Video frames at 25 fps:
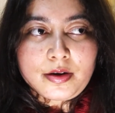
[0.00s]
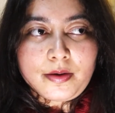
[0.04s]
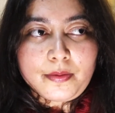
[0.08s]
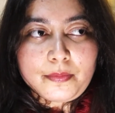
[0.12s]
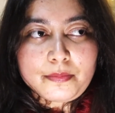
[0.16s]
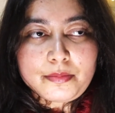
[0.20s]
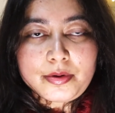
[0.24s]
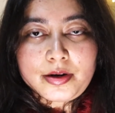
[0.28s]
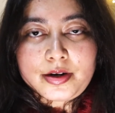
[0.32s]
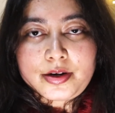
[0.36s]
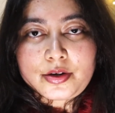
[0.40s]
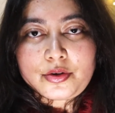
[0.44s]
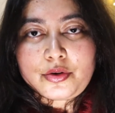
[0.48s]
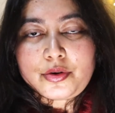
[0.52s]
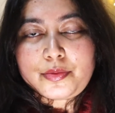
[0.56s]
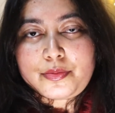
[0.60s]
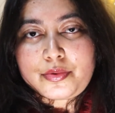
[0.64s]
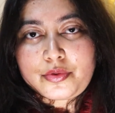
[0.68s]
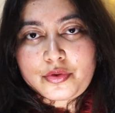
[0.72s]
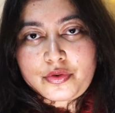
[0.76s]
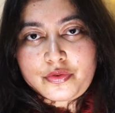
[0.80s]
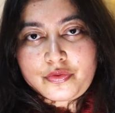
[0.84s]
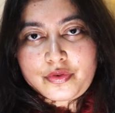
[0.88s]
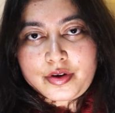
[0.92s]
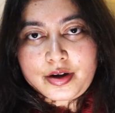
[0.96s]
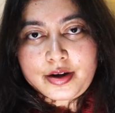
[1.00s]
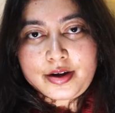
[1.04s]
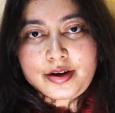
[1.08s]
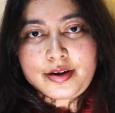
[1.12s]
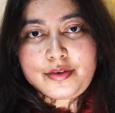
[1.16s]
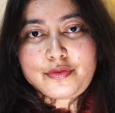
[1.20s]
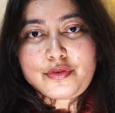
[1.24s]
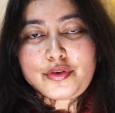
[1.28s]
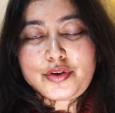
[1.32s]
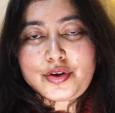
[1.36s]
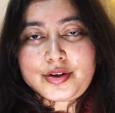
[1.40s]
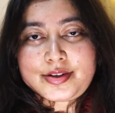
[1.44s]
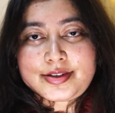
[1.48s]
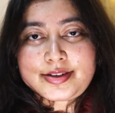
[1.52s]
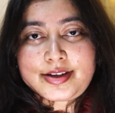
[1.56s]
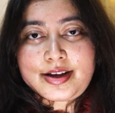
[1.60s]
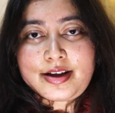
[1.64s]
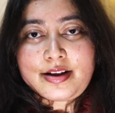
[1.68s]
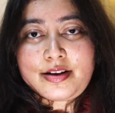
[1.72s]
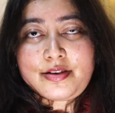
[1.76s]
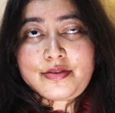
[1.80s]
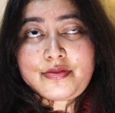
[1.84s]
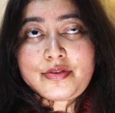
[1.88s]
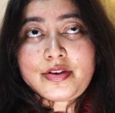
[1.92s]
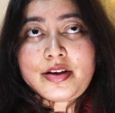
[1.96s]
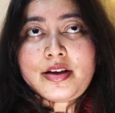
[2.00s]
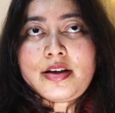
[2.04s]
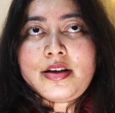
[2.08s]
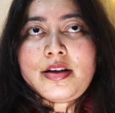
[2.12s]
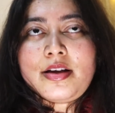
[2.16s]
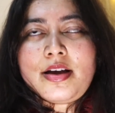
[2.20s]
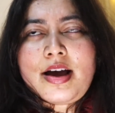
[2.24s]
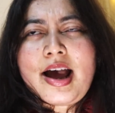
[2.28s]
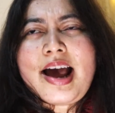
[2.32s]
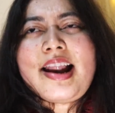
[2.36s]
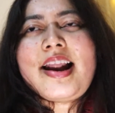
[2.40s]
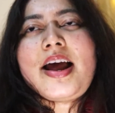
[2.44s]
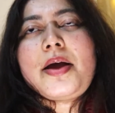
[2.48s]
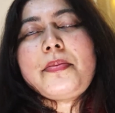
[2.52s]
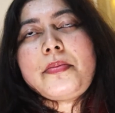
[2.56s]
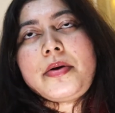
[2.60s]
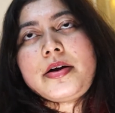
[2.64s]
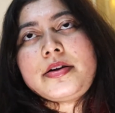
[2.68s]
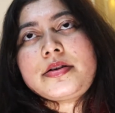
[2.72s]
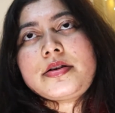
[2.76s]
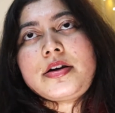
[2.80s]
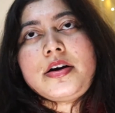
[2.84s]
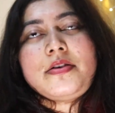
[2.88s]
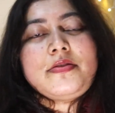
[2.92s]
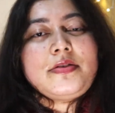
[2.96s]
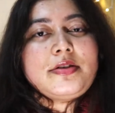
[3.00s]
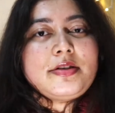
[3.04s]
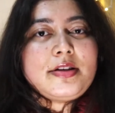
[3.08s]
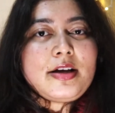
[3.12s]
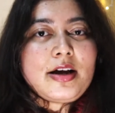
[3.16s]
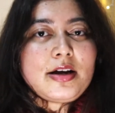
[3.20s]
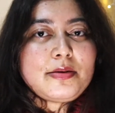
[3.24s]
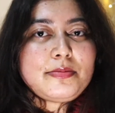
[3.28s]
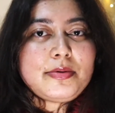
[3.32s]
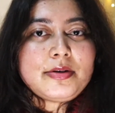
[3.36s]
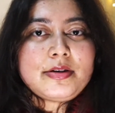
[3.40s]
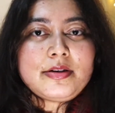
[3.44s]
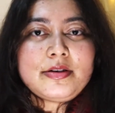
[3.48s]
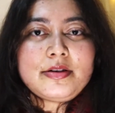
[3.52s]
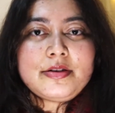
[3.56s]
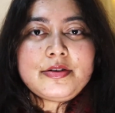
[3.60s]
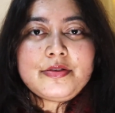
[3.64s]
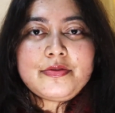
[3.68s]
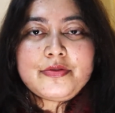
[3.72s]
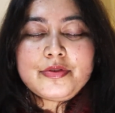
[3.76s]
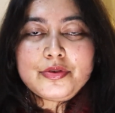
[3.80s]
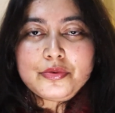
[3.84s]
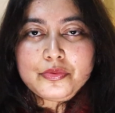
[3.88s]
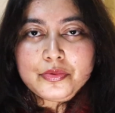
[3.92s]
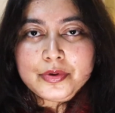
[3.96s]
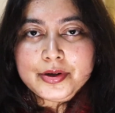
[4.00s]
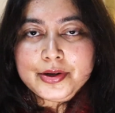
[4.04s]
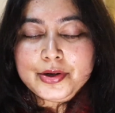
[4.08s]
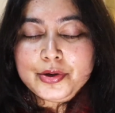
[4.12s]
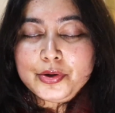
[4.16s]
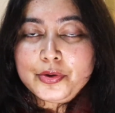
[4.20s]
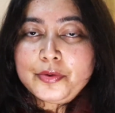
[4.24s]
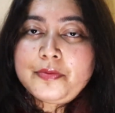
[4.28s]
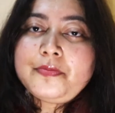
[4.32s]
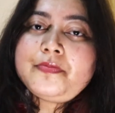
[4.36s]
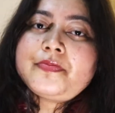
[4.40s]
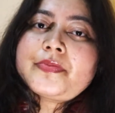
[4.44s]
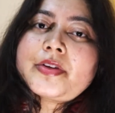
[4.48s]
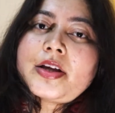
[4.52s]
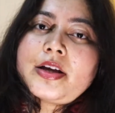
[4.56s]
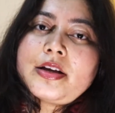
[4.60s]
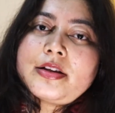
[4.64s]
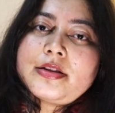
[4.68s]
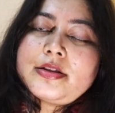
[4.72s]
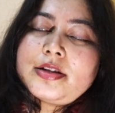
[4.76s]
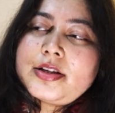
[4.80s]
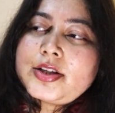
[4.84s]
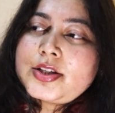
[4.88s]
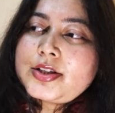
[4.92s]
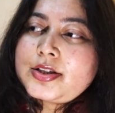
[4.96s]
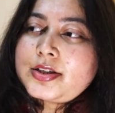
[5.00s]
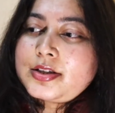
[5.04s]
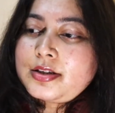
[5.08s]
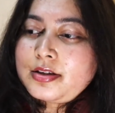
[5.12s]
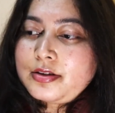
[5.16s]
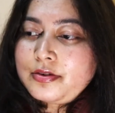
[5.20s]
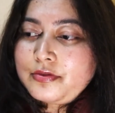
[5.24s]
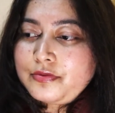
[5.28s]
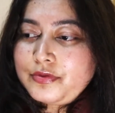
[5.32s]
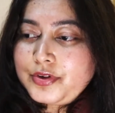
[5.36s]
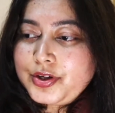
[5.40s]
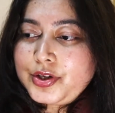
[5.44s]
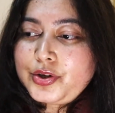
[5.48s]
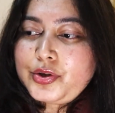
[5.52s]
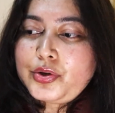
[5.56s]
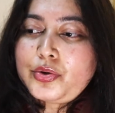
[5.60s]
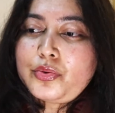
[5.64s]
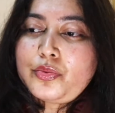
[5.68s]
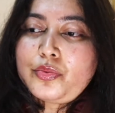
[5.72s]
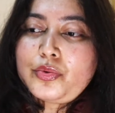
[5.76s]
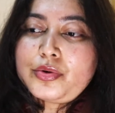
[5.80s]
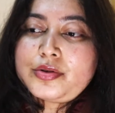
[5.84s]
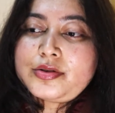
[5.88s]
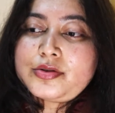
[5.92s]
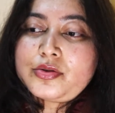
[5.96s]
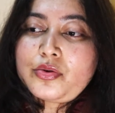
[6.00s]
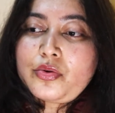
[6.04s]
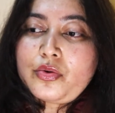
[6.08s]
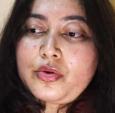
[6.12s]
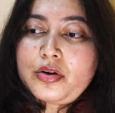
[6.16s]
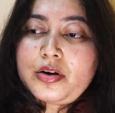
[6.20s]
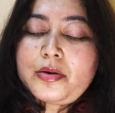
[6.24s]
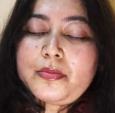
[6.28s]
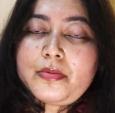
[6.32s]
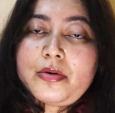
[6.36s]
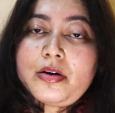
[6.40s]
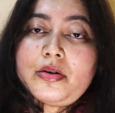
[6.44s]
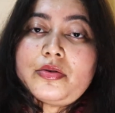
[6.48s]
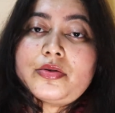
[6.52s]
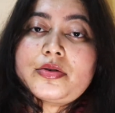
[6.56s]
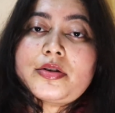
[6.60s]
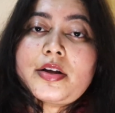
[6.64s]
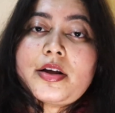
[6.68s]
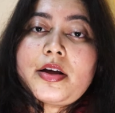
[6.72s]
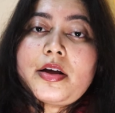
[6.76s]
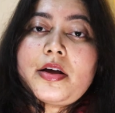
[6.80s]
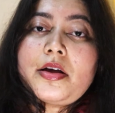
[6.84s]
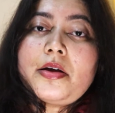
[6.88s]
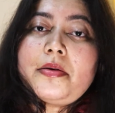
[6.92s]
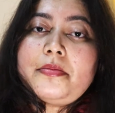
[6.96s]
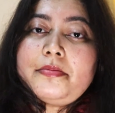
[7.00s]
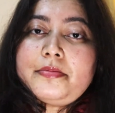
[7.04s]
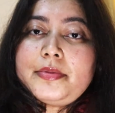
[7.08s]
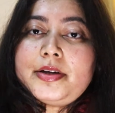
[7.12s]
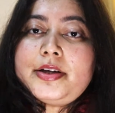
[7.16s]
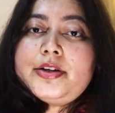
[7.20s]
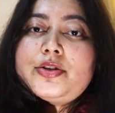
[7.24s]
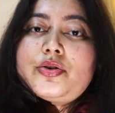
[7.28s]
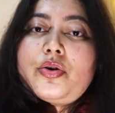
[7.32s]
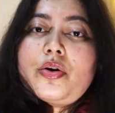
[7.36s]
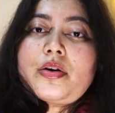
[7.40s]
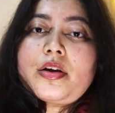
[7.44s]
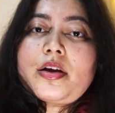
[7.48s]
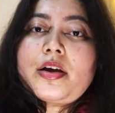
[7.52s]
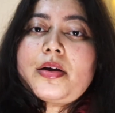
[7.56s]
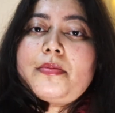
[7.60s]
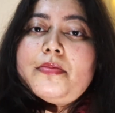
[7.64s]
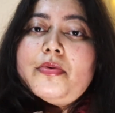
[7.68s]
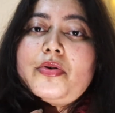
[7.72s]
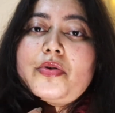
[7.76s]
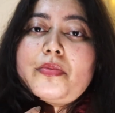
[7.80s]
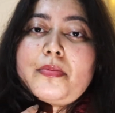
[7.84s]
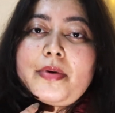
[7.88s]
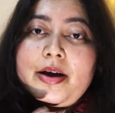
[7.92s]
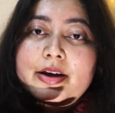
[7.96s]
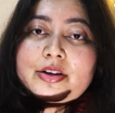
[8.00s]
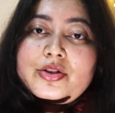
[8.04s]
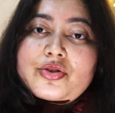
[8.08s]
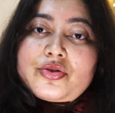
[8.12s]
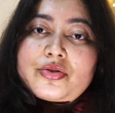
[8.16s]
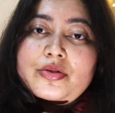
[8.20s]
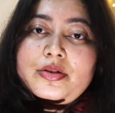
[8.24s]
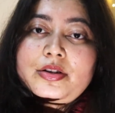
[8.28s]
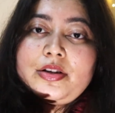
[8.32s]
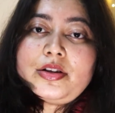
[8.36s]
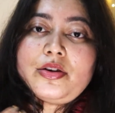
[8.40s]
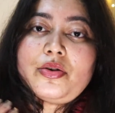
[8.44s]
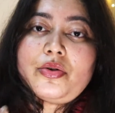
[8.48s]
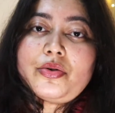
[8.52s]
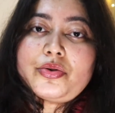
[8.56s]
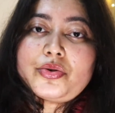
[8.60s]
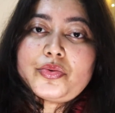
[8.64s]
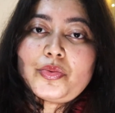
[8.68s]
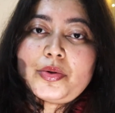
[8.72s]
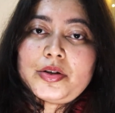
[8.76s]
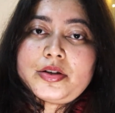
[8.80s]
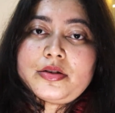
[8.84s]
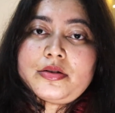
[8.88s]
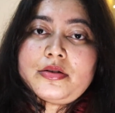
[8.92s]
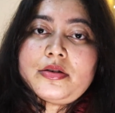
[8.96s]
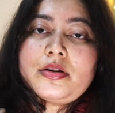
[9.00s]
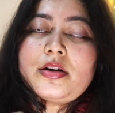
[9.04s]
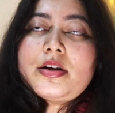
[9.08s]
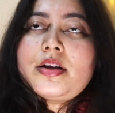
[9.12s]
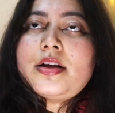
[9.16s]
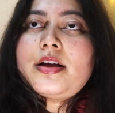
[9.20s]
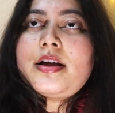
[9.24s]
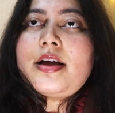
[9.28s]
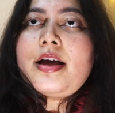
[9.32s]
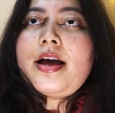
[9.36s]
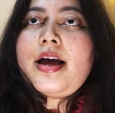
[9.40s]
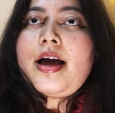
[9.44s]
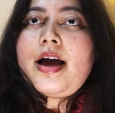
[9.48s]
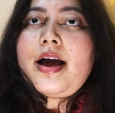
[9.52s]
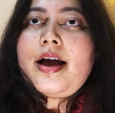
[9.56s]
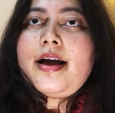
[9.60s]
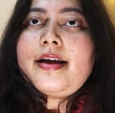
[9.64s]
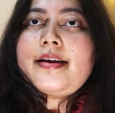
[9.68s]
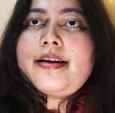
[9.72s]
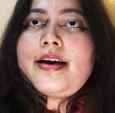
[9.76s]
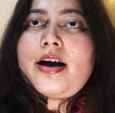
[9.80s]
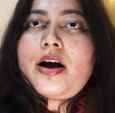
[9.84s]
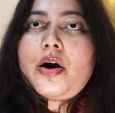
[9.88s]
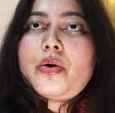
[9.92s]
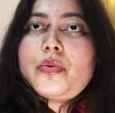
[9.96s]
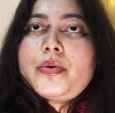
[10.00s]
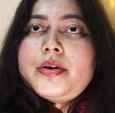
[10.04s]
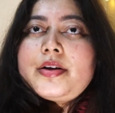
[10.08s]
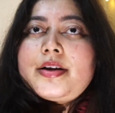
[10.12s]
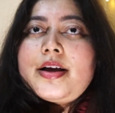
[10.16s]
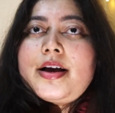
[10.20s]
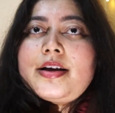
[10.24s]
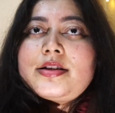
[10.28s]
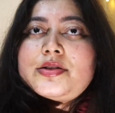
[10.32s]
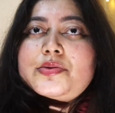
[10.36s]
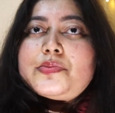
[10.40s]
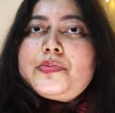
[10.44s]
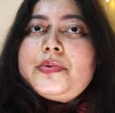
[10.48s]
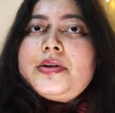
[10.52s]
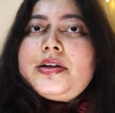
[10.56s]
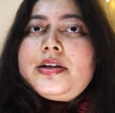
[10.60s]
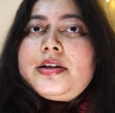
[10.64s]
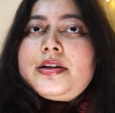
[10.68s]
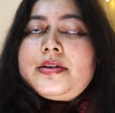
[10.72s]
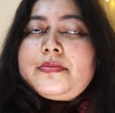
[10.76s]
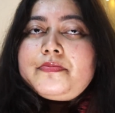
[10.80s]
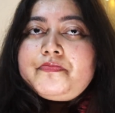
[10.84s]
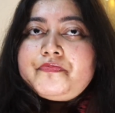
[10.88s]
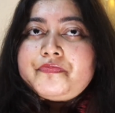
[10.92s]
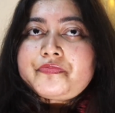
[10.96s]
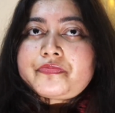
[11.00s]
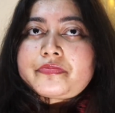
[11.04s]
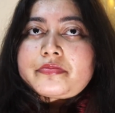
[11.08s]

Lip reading: build a good profile for yourself. And I might cover that, but in a different video. This video was all about me talking about my journey on Twitter and how it has been